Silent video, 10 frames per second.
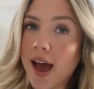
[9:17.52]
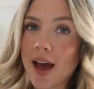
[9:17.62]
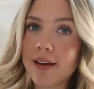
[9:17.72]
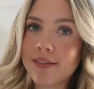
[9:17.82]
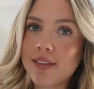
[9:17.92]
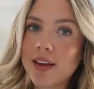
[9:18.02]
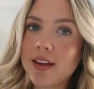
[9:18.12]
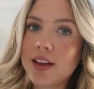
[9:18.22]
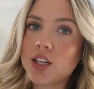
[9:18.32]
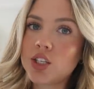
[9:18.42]
half,
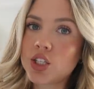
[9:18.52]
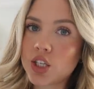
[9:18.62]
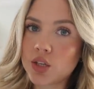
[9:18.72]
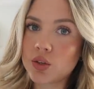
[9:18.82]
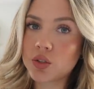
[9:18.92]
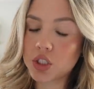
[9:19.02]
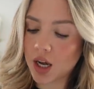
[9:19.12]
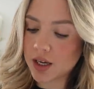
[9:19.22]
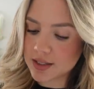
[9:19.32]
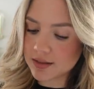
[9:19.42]
two
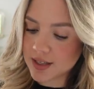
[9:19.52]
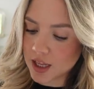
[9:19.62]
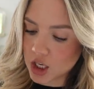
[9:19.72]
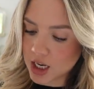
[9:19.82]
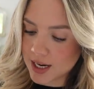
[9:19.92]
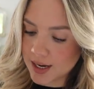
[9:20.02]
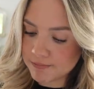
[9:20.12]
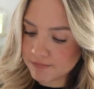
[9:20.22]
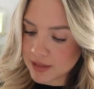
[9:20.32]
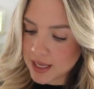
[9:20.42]
stalks of
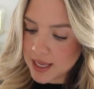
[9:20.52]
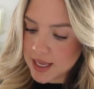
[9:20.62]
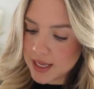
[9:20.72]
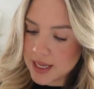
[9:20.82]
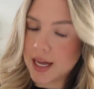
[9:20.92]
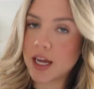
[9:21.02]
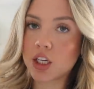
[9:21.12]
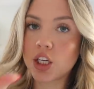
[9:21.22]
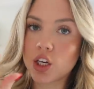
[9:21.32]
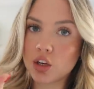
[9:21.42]
celery, a
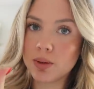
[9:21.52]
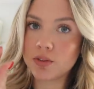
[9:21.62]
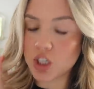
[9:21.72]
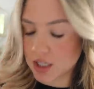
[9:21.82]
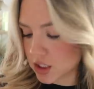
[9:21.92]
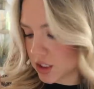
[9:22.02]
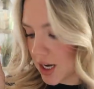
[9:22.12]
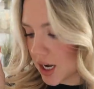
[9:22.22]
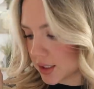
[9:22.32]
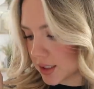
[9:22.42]
cube of chicken
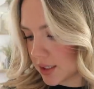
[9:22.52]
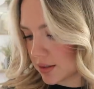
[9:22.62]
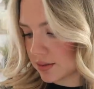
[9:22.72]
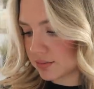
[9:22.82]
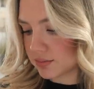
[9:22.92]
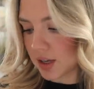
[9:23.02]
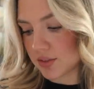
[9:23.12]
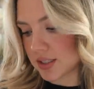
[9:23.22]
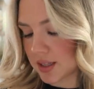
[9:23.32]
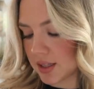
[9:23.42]
stock,
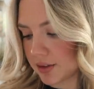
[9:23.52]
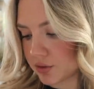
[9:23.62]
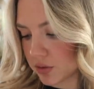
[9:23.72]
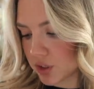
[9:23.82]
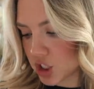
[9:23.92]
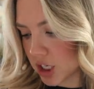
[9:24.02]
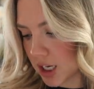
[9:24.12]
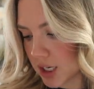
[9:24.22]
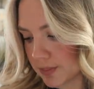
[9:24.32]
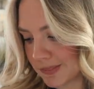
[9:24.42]
obviously the leftover
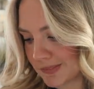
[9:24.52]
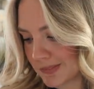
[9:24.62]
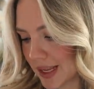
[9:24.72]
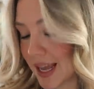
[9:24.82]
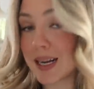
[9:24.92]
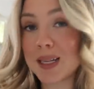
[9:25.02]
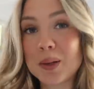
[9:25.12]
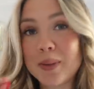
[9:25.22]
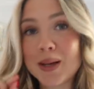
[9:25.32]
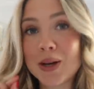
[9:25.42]
chicken, and a
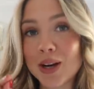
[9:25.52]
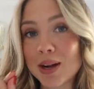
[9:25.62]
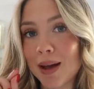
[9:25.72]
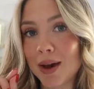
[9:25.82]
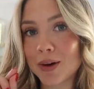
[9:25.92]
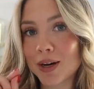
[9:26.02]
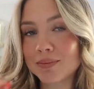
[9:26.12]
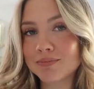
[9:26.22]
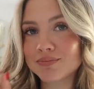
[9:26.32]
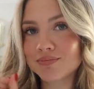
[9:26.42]
little bit of curry
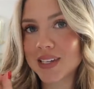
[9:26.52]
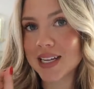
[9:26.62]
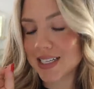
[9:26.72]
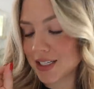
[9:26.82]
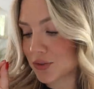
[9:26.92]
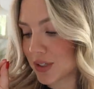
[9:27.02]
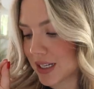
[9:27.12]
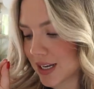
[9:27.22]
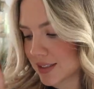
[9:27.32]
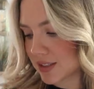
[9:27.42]
powder. It tastes really
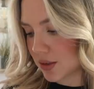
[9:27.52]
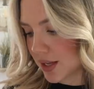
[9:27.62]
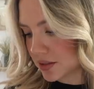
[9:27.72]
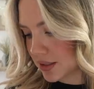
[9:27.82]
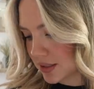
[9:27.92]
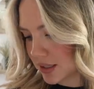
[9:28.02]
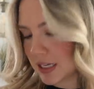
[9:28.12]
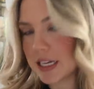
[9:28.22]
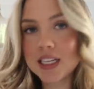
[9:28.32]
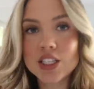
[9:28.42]
nice. So that's
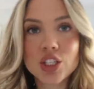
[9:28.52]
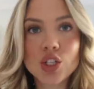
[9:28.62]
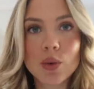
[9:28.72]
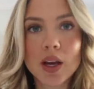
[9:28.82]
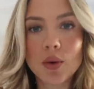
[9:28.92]
stewing